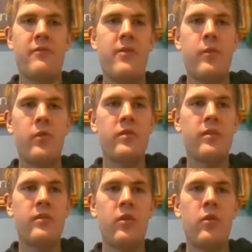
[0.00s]
I've never
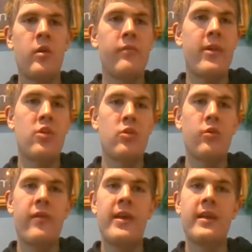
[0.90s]
wanted to do the
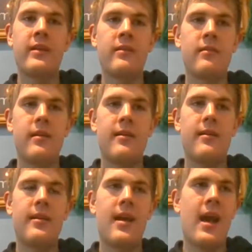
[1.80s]
conventional thing, and
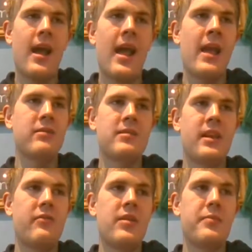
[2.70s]
it's
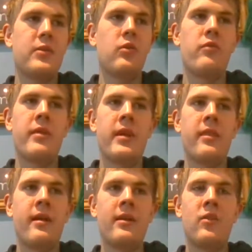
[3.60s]
kind of typical for me
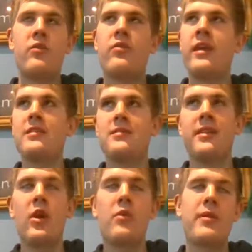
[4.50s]
that I do things and
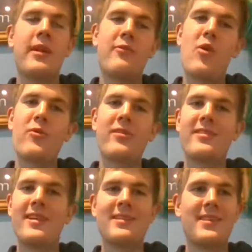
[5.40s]
they go badly wrong,
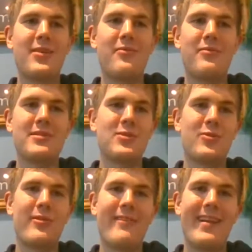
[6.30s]
and that's kind of my
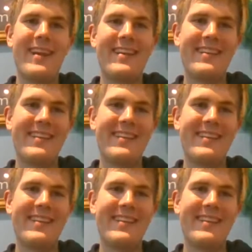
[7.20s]
story, really.